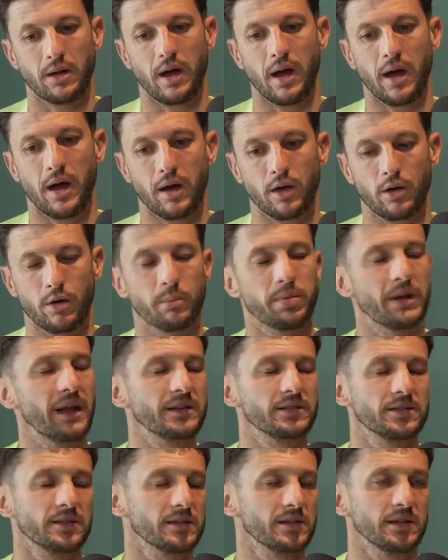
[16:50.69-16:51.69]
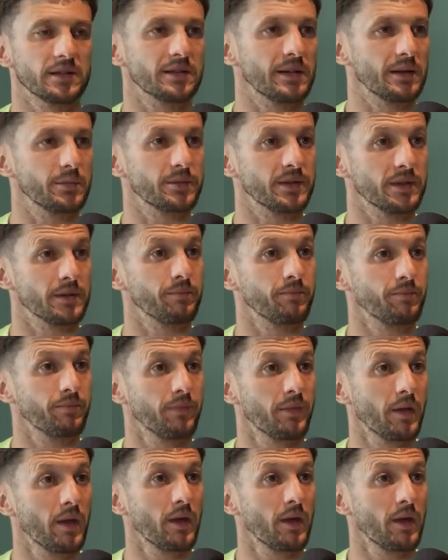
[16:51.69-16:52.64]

complacency slips in,